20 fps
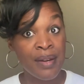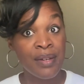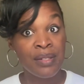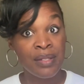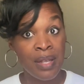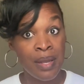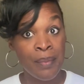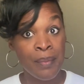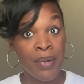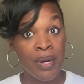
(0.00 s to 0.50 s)

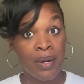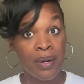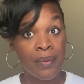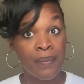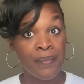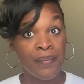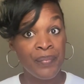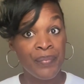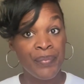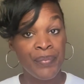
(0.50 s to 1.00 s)
summer.
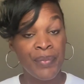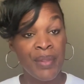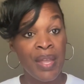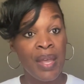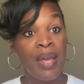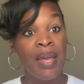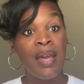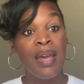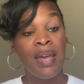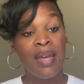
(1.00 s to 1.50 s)

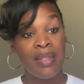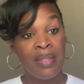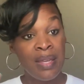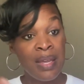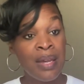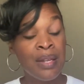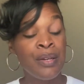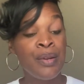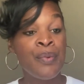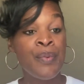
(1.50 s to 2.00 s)
And the
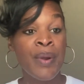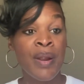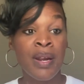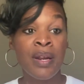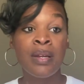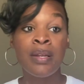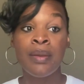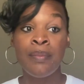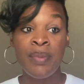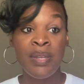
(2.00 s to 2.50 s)
underwear
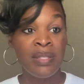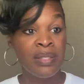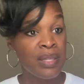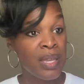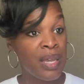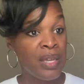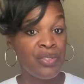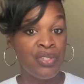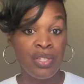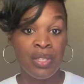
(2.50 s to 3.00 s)
could be
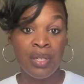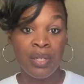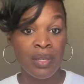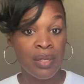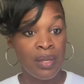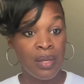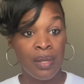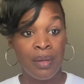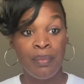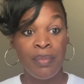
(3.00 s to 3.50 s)
sketchy
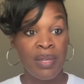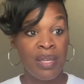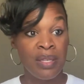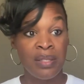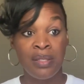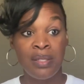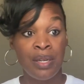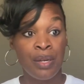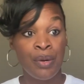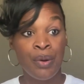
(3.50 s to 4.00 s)
because
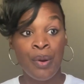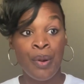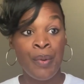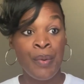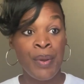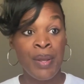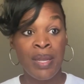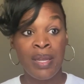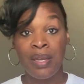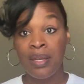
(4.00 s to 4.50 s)
they're
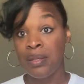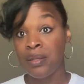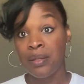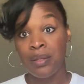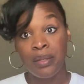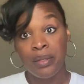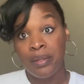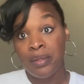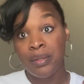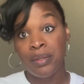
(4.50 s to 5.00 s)
growing
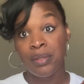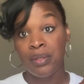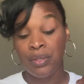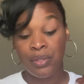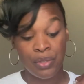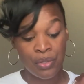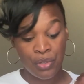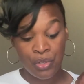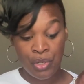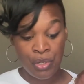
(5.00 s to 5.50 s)
and
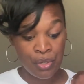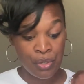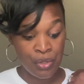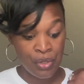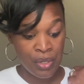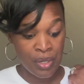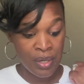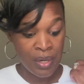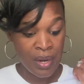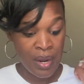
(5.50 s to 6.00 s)
it's
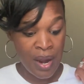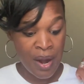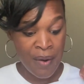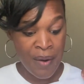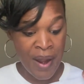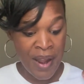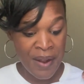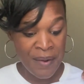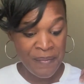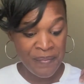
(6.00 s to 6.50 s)
children. All
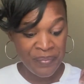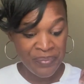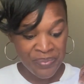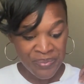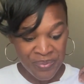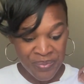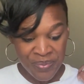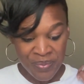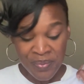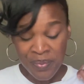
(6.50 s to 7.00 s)
right.
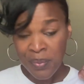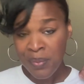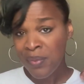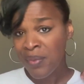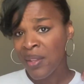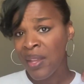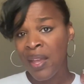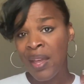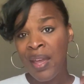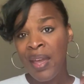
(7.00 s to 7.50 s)

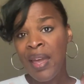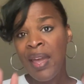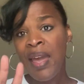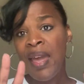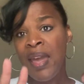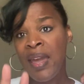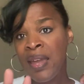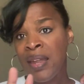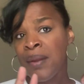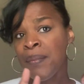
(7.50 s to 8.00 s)

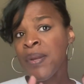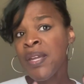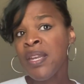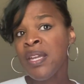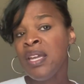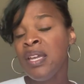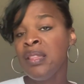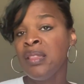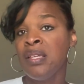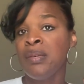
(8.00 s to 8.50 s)
And I'm going to
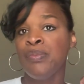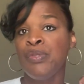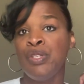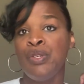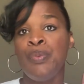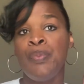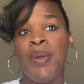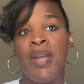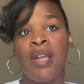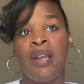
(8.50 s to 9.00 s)
get them 2
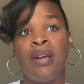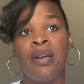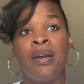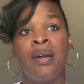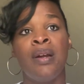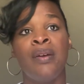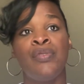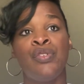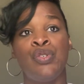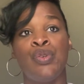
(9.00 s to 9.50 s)
pair
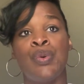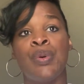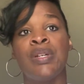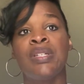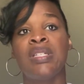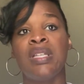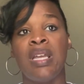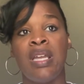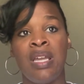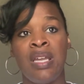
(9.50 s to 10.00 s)
of shorts
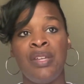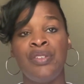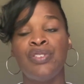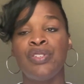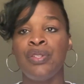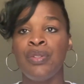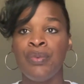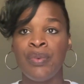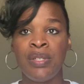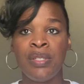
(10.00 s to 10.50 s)
each.
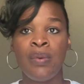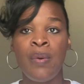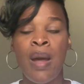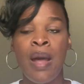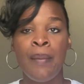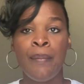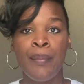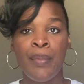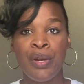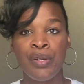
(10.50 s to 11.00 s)
And the reason why
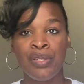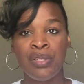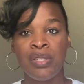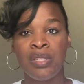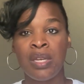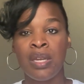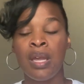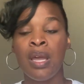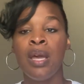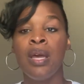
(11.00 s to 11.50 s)
I'm
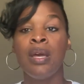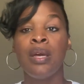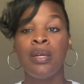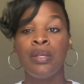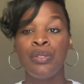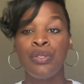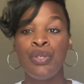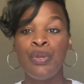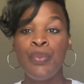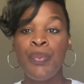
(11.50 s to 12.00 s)
purchasing
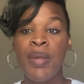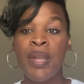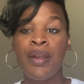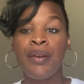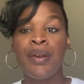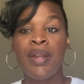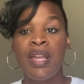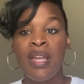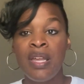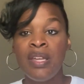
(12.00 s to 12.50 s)
2 pair
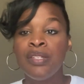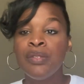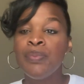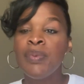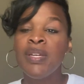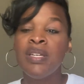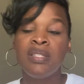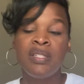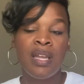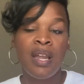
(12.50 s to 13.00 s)
each,
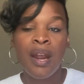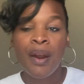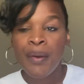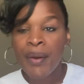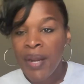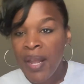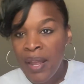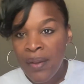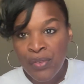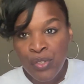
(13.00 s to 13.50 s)
because they
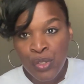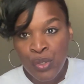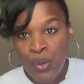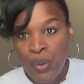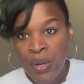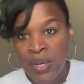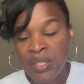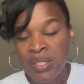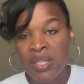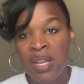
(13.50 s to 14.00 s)
already have
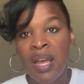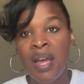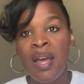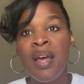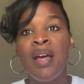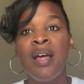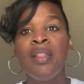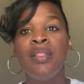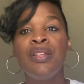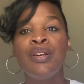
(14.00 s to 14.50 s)
shorts.
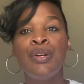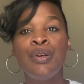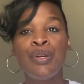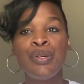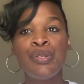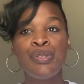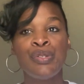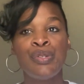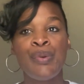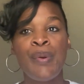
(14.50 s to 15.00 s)
The
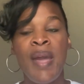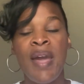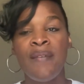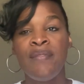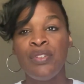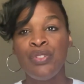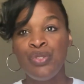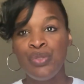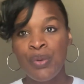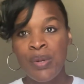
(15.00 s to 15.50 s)
girls do have a
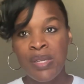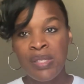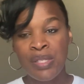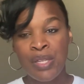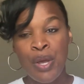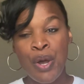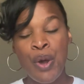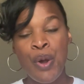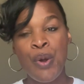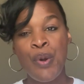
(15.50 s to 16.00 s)
dress
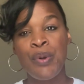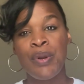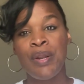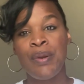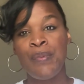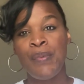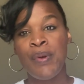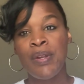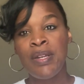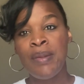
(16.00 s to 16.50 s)
code, and I
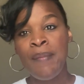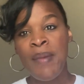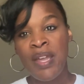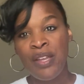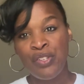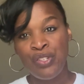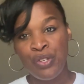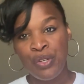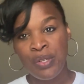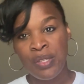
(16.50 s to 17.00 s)
wanted to make
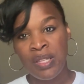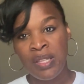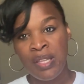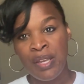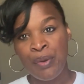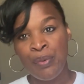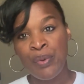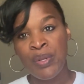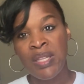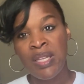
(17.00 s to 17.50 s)
sure that
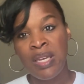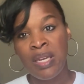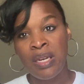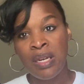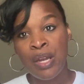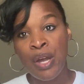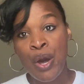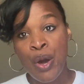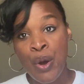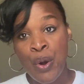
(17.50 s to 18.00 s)
they're within
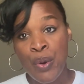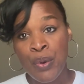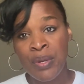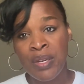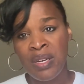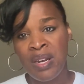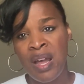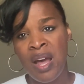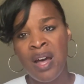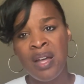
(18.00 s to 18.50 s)
code.
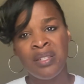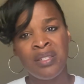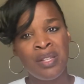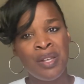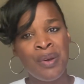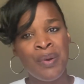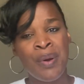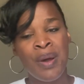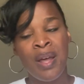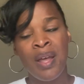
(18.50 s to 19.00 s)
And
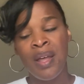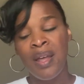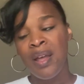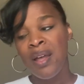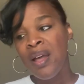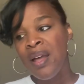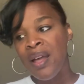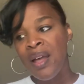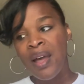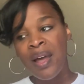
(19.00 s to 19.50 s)
also,
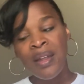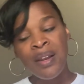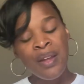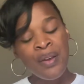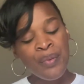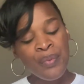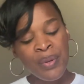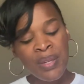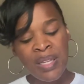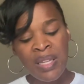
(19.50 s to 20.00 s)
I
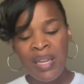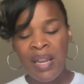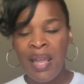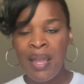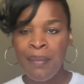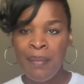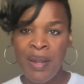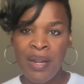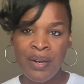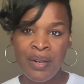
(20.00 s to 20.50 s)
don't really like
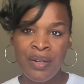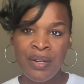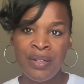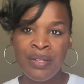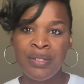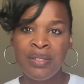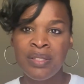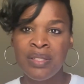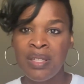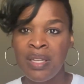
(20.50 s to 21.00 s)
my
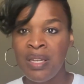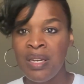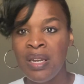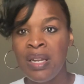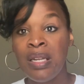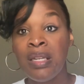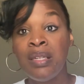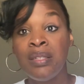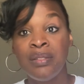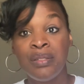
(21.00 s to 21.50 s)
girls
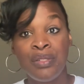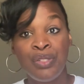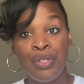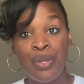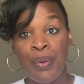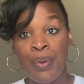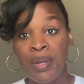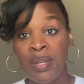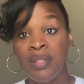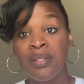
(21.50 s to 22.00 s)

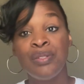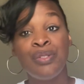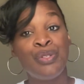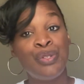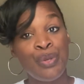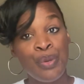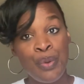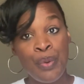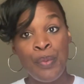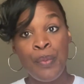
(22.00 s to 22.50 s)
showing
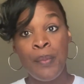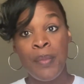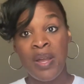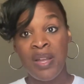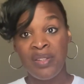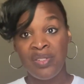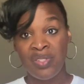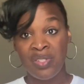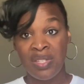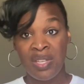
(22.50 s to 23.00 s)
too much
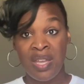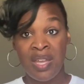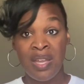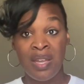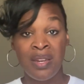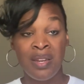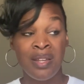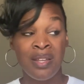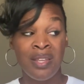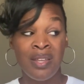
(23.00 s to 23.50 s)

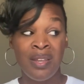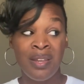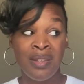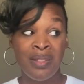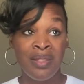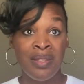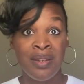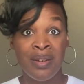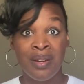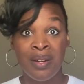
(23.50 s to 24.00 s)
skin. Again,
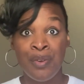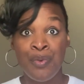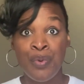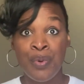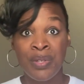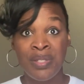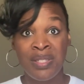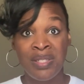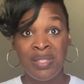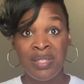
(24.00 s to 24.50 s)
they're
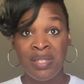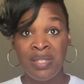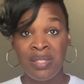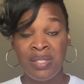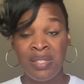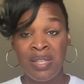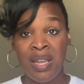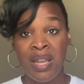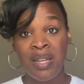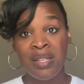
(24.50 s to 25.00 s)
going to the
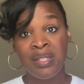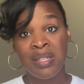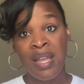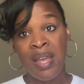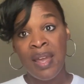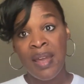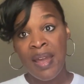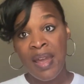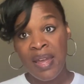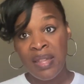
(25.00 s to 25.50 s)
6th
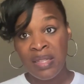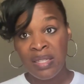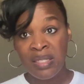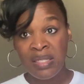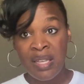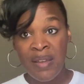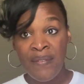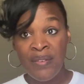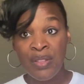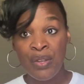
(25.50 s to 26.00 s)
and the
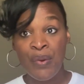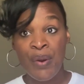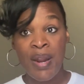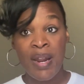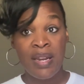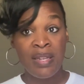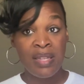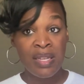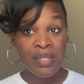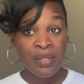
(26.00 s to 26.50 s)
7th grade,
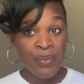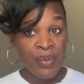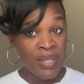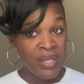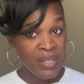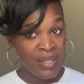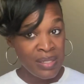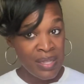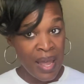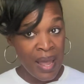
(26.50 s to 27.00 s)
and that's when
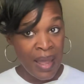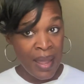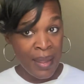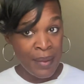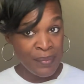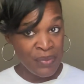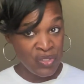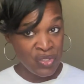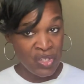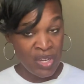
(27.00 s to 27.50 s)

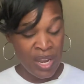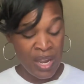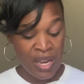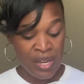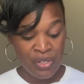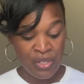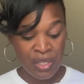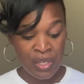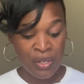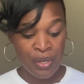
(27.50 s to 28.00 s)
times
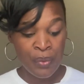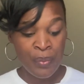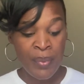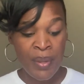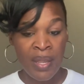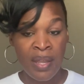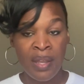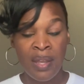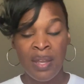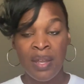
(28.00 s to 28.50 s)
change a little
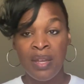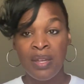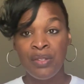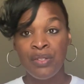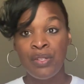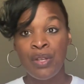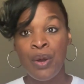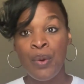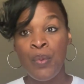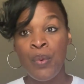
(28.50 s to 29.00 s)
bit.
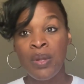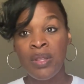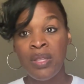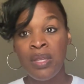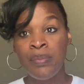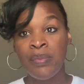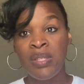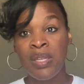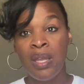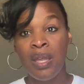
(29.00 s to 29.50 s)
So I want
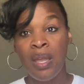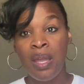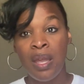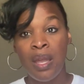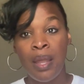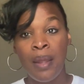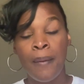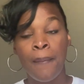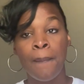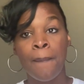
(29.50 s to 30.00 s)
them to
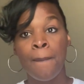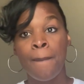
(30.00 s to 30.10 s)
get